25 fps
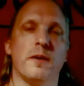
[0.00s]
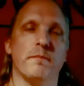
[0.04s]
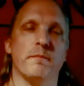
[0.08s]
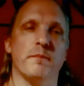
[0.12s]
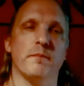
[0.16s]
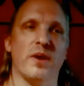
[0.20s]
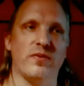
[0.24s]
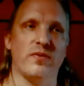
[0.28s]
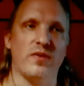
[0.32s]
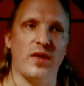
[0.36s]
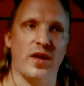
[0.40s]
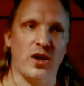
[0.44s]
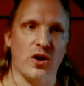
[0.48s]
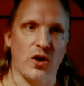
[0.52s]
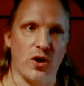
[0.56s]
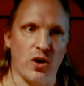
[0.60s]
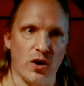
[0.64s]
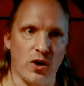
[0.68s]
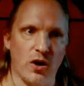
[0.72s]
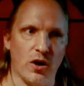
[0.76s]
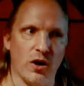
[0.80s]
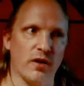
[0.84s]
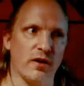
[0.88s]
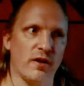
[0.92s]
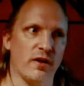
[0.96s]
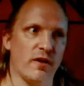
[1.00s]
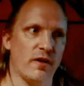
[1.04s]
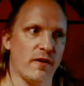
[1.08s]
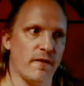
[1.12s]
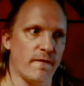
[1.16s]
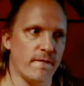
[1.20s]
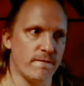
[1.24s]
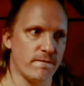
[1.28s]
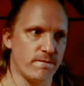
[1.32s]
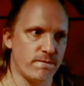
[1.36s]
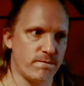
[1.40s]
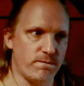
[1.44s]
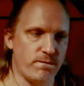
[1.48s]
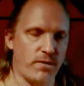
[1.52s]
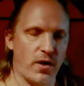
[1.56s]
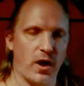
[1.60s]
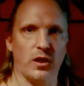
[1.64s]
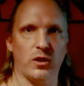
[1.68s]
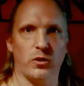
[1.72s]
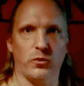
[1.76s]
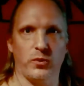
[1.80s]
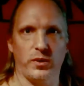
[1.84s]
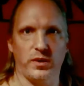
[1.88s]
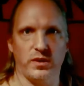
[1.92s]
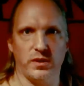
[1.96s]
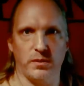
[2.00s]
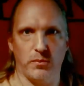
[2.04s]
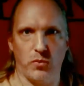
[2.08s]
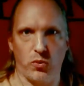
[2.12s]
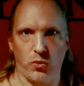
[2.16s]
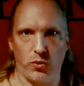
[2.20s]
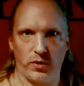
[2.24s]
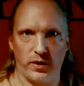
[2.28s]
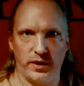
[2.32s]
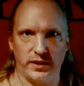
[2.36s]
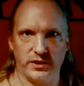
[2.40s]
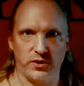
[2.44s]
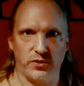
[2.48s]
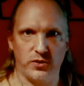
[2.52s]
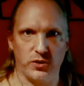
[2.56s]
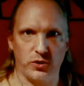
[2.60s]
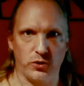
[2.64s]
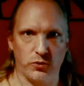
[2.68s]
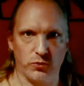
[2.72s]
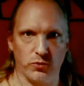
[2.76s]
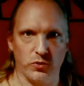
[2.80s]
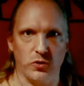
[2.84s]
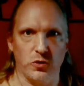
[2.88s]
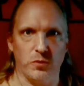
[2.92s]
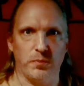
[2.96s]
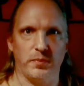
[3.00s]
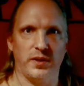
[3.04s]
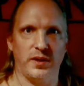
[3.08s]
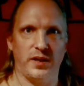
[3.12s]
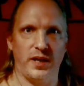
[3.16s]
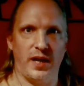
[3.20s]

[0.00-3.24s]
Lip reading: but they are following the mores of the group.